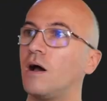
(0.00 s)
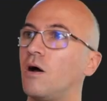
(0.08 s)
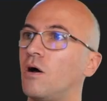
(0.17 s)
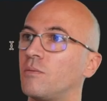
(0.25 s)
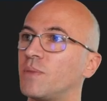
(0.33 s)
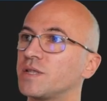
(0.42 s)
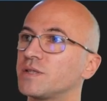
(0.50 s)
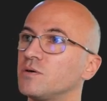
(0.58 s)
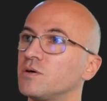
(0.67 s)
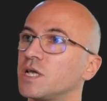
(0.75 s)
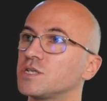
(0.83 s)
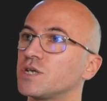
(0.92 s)
on my
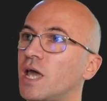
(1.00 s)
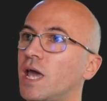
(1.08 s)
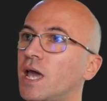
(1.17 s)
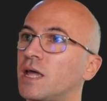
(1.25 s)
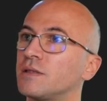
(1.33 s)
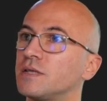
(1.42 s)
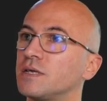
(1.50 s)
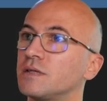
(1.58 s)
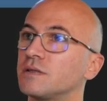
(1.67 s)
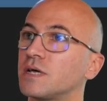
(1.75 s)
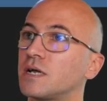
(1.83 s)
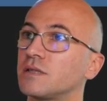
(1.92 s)
storage, and
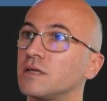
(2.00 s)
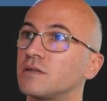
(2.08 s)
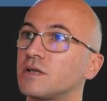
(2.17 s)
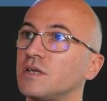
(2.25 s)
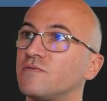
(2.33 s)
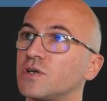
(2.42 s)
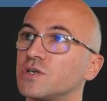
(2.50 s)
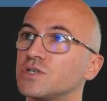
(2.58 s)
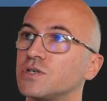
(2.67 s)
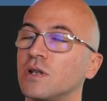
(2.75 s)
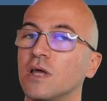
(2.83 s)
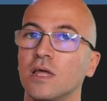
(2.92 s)
these are the three
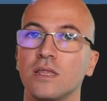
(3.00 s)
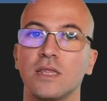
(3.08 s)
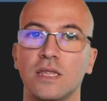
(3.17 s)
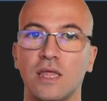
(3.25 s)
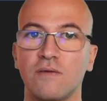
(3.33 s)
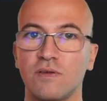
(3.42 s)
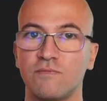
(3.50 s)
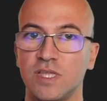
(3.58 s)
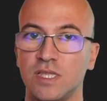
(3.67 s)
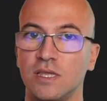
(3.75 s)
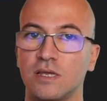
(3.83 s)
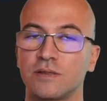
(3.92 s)
versions that I've
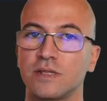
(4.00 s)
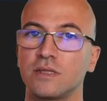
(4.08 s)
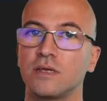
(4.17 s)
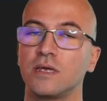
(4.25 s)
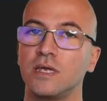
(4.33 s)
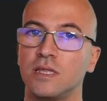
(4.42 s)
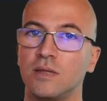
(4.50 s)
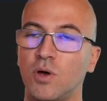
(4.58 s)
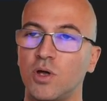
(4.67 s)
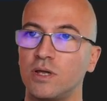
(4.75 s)
indexed in the model